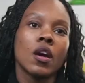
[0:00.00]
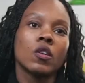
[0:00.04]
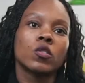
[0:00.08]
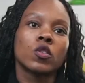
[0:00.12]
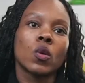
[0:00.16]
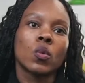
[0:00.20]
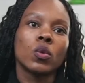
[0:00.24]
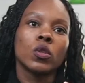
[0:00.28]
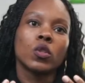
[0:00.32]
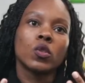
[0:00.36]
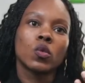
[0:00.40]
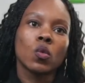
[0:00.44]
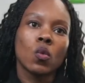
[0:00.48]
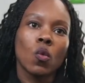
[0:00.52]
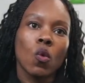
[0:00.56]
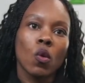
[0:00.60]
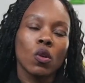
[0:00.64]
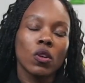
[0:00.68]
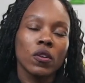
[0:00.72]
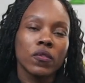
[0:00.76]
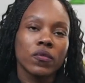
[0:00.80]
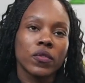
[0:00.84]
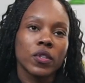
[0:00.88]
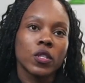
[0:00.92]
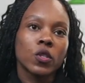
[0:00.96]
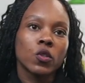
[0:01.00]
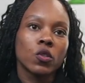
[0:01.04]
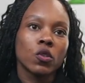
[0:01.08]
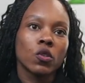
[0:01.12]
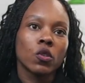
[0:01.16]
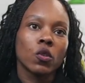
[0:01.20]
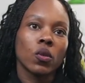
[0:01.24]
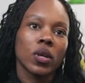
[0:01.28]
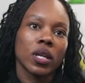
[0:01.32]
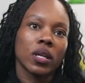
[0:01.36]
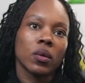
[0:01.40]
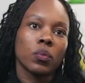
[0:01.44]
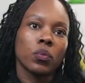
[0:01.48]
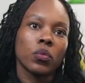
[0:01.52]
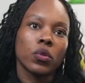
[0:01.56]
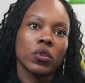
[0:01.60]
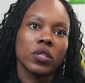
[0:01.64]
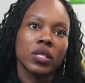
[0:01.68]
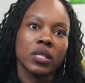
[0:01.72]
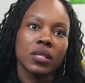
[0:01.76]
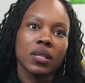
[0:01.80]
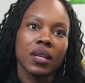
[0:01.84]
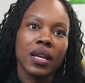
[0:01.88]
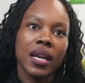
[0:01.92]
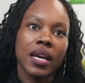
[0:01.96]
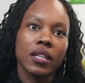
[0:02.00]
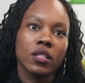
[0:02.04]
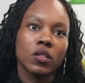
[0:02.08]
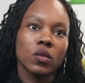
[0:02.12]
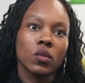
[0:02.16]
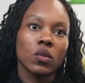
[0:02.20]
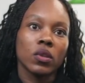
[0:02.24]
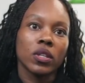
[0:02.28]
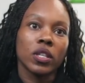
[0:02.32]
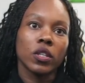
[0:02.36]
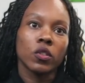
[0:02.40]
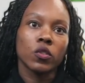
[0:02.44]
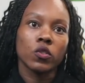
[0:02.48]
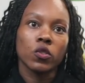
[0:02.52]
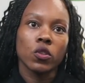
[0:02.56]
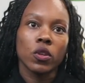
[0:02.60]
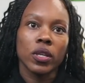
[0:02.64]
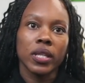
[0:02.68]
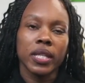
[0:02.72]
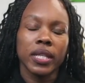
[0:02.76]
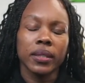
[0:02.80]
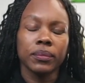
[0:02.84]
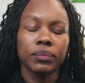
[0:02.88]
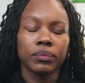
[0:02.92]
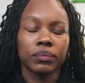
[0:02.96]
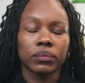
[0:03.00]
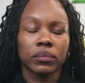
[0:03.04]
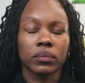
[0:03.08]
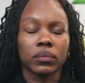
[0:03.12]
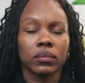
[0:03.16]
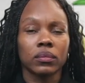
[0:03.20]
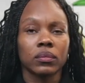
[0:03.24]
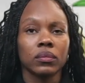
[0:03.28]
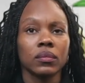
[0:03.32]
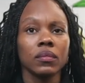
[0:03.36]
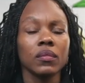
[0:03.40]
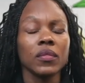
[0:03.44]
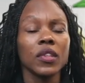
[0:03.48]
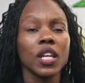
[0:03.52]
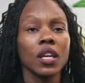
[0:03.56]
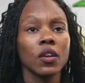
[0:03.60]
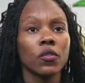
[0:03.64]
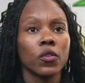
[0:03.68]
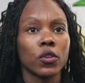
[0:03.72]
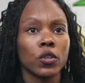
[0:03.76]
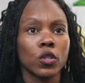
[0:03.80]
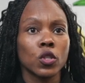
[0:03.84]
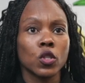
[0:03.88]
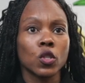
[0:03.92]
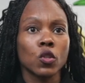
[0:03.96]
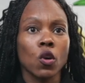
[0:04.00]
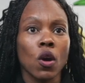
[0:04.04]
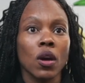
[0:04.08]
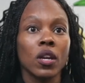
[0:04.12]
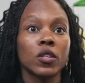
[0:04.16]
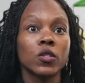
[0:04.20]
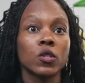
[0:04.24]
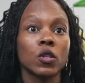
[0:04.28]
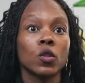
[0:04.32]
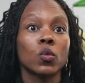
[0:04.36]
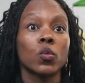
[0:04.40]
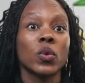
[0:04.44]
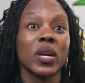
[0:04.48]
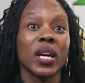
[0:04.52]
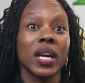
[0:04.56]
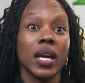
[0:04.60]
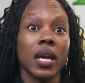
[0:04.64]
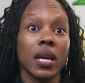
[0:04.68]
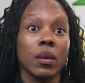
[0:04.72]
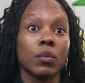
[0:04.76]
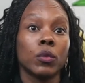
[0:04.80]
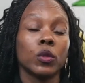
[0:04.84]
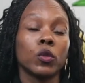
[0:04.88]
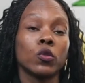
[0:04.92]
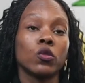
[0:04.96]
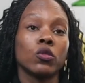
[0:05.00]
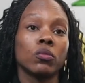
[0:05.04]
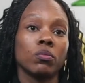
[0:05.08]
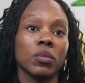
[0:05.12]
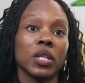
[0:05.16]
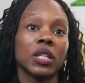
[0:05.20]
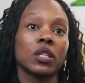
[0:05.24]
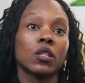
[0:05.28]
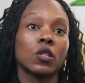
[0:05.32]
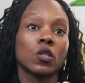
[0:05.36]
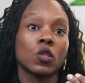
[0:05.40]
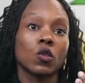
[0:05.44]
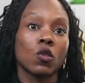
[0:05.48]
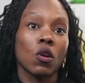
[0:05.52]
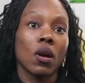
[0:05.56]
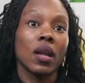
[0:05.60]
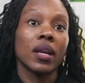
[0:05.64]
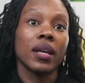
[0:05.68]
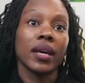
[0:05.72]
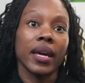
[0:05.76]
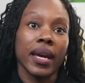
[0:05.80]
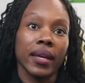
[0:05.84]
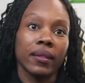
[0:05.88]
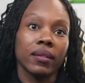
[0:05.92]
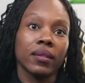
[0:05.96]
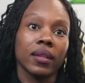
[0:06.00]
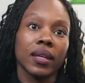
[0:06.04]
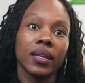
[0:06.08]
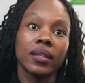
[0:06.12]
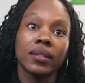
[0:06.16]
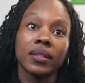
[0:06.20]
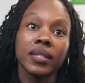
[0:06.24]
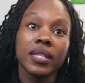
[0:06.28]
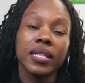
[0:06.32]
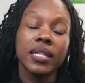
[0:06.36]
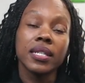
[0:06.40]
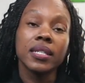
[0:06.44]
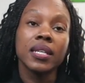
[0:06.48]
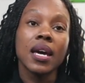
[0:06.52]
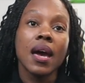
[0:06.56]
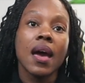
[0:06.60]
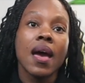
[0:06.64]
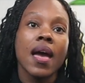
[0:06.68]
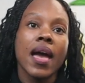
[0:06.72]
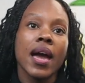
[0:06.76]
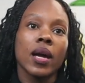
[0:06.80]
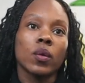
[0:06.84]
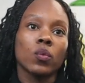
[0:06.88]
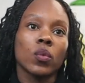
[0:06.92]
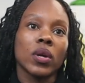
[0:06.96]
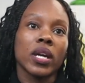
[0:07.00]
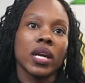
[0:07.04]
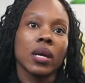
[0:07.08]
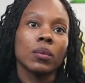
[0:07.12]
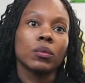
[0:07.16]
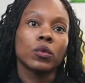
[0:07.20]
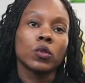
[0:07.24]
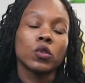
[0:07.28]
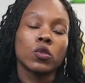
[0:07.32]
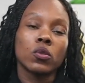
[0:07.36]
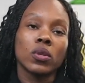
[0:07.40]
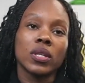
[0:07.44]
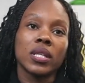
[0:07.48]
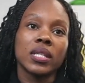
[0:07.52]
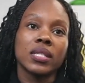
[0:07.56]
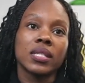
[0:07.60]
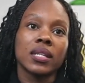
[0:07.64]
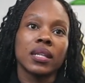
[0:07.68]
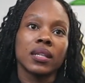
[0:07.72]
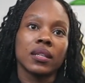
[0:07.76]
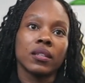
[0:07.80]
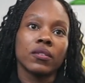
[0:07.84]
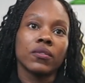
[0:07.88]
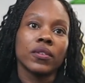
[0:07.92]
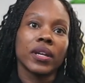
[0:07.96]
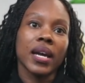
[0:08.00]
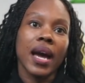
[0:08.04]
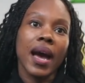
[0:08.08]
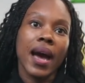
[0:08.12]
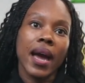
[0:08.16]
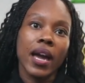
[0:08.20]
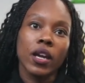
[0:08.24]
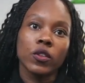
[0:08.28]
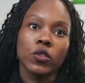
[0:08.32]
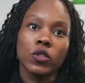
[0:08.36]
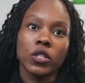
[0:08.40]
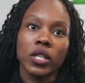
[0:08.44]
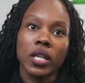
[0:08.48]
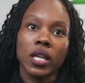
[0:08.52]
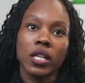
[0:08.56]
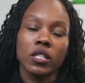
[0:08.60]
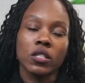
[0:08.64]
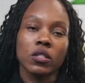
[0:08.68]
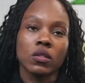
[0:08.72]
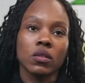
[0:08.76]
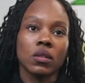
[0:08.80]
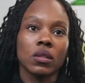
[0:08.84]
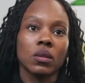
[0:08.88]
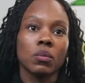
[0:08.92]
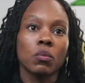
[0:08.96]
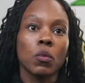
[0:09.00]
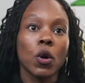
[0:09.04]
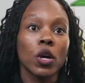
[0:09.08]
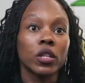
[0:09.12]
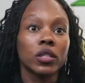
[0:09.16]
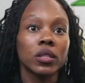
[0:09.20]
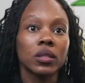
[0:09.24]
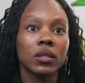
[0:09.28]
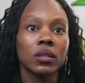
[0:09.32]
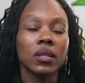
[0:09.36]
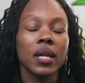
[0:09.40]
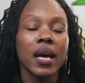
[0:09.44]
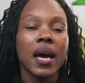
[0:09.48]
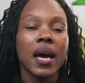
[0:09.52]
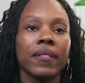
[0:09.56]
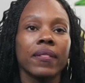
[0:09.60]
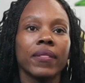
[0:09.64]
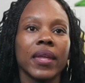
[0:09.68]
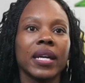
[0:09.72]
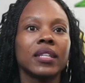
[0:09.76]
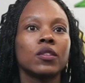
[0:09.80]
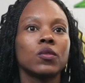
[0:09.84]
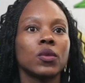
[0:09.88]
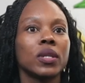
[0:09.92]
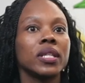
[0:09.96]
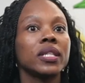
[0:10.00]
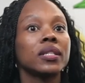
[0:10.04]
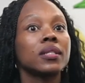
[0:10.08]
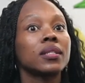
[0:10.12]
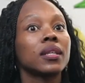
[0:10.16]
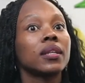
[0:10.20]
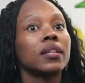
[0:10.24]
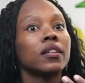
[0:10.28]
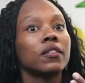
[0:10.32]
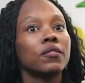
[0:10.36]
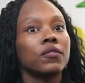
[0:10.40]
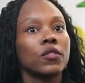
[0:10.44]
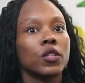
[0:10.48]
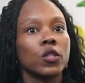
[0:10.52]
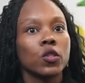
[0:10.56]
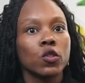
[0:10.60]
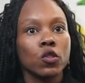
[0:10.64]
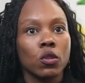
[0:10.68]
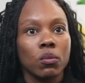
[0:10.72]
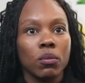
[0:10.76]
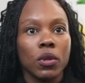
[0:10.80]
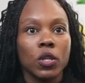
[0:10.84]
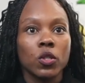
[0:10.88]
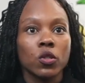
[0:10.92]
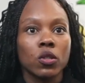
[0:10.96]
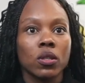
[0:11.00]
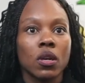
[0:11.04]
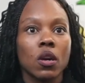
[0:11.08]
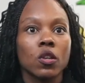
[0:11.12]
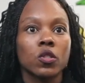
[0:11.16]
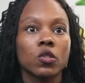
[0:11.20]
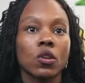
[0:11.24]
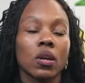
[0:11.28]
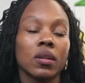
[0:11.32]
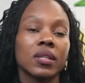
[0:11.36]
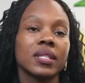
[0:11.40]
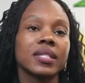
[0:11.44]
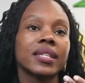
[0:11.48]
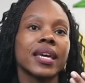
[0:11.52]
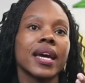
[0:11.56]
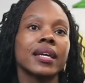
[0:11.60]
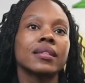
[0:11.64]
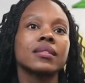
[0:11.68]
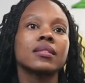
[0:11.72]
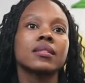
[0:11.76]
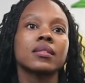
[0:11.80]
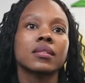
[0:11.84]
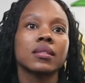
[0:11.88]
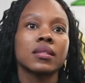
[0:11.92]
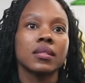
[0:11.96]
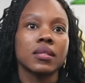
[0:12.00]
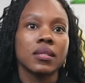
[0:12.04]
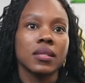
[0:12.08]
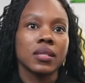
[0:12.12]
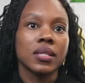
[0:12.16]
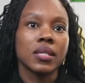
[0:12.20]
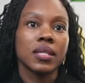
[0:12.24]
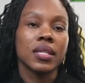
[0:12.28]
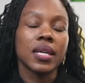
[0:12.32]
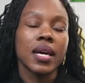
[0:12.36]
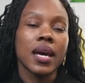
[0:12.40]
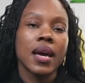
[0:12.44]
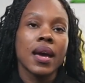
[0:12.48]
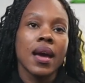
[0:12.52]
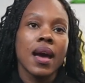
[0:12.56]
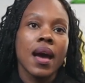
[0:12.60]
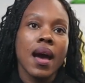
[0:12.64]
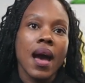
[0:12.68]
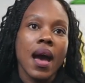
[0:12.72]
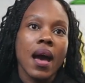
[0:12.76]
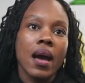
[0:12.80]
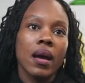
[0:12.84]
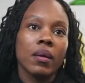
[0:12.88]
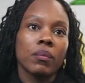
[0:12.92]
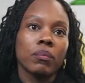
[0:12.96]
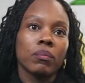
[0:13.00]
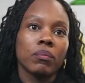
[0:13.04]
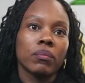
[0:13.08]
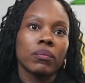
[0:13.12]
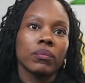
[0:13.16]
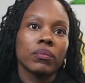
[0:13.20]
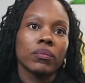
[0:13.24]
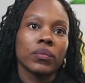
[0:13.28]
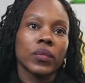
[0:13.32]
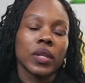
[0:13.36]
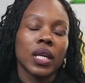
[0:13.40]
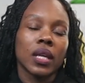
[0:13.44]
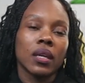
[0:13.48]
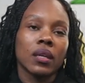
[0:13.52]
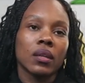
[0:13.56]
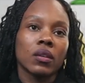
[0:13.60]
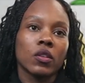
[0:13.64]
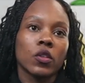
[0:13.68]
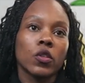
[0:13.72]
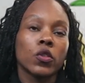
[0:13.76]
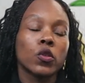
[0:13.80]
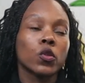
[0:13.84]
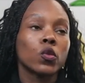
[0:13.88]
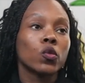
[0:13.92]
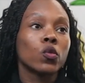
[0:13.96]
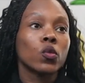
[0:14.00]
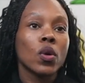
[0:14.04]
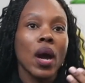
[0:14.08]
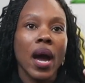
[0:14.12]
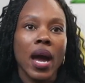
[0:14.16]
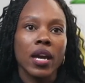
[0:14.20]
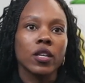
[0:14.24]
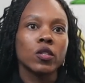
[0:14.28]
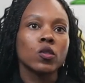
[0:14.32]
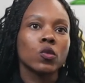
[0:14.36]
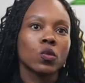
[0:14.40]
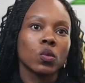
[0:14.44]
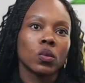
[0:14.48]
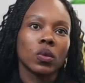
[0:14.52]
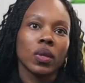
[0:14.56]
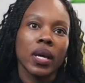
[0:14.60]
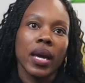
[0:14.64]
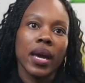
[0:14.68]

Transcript: So we do all of this to create a personalized learning journey for the scholar, so that we're able to meet the scholar at their need, and we're able to really deliver a high educational model that really delivers to make sure our scholars can succeed through high school